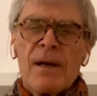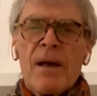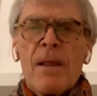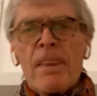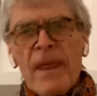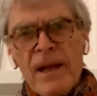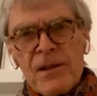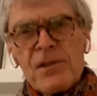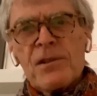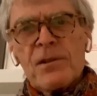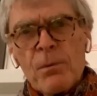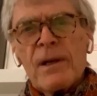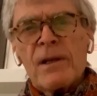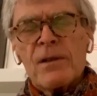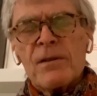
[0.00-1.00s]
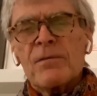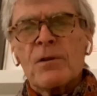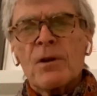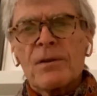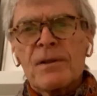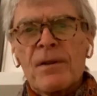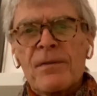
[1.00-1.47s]
And that's the way you've
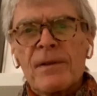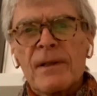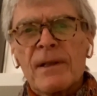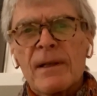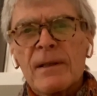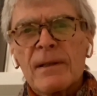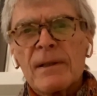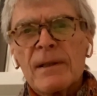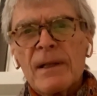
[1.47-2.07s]
got to think.